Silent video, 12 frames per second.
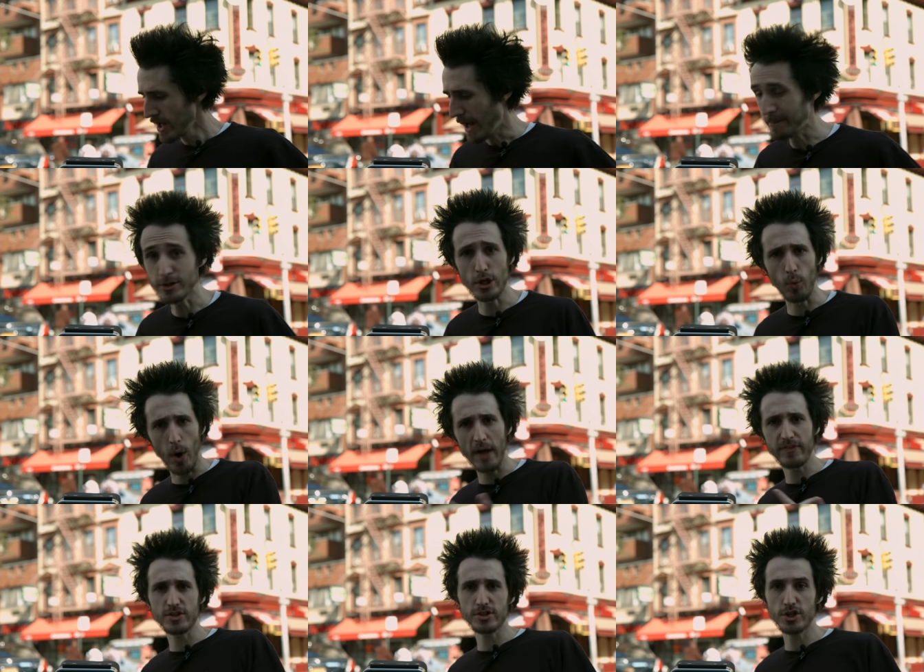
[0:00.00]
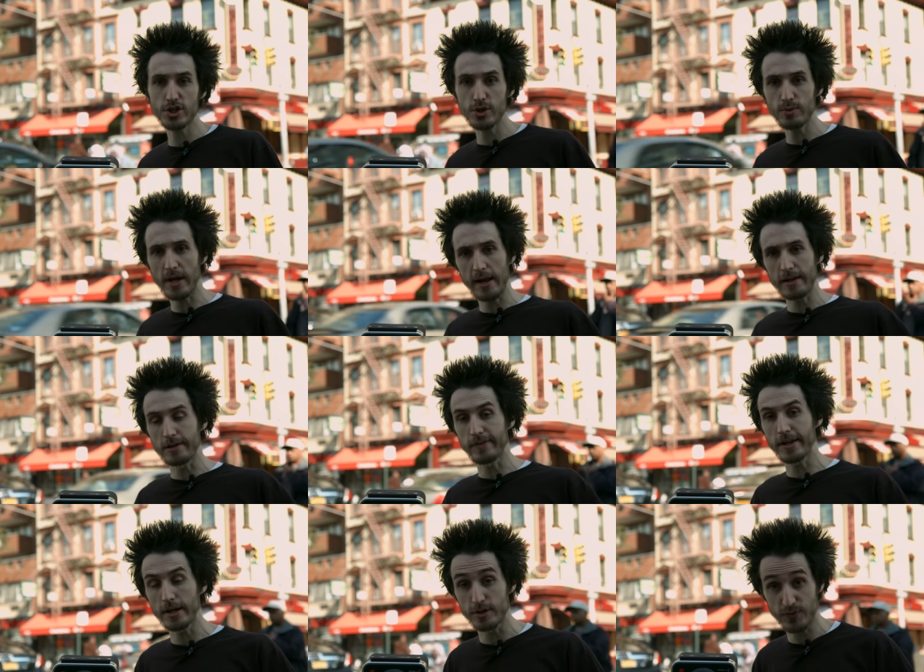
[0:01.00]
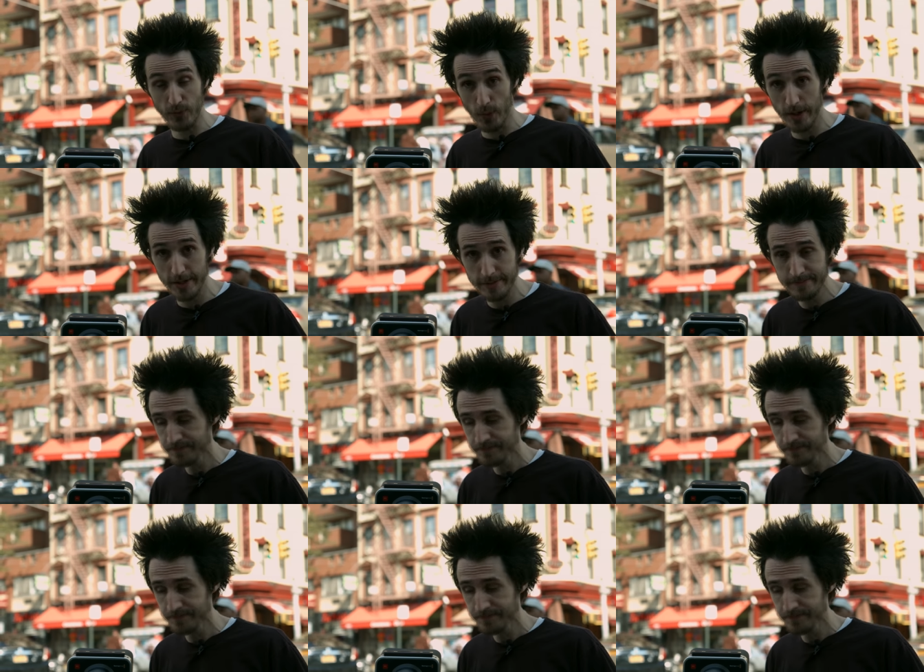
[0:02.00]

I mean, do you want this to shoot and edit your videos for you?